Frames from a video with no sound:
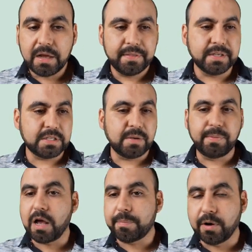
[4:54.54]
This is a
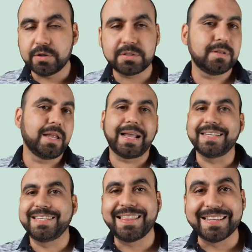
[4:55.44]
blog post. Like I
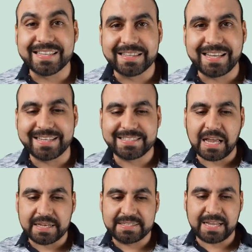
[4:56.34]
said, this is a
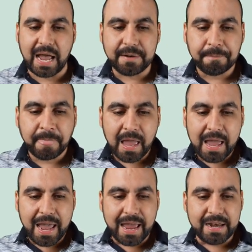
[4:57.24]
test site.
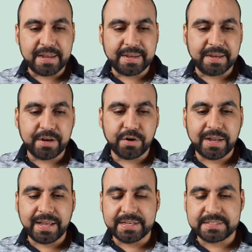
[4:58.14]
And here
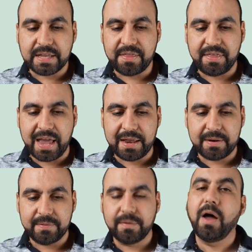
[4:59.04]
is
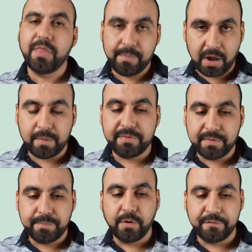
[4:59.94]
that on the bottom of
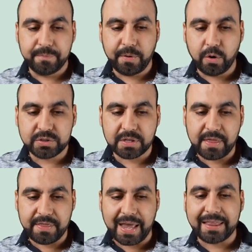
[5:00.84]
the, of the post,
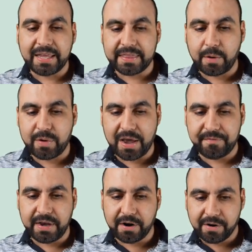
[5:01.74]
that link that we
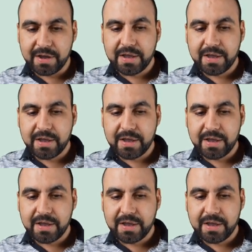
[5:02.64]
have there.